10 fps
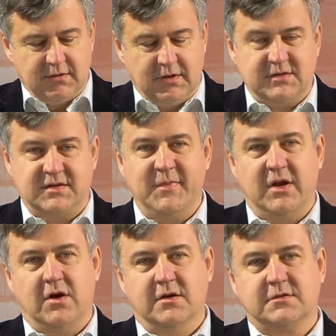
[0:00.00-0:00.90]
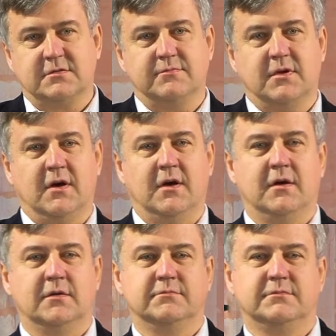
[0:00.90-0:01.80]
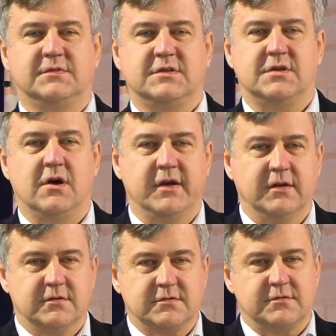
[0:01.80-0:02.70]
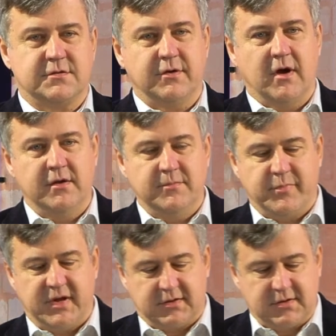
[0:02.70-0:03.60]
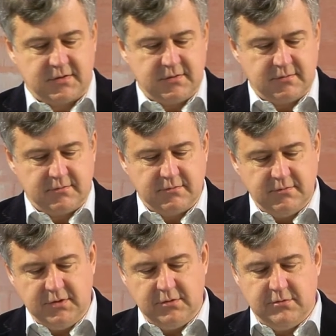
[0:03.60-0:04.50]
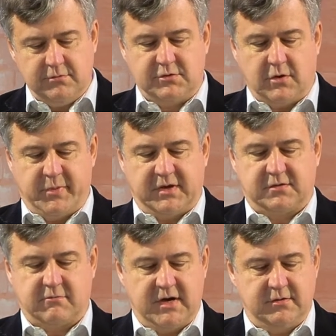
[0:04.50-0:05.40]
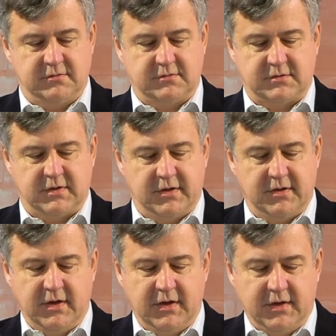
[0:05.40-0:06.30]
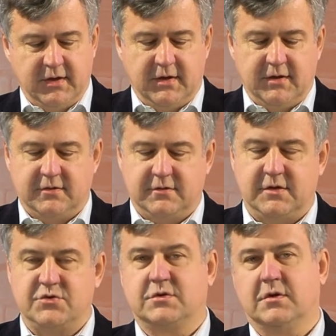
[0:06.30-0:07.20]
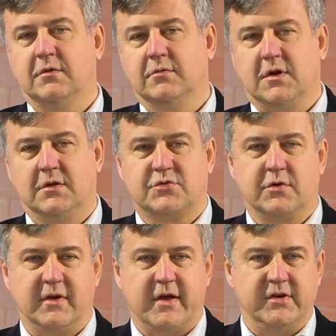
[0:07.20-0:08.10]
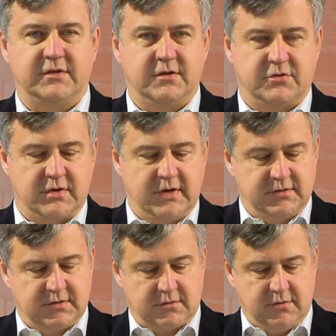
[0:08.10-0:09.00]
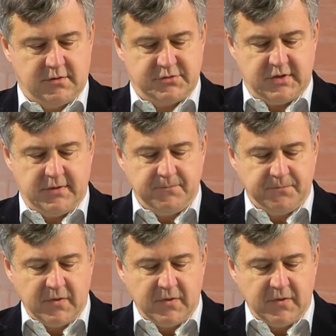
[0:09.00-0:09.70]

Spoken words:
These seminars are designed to unpick new topics around digital cultural heritage and technology.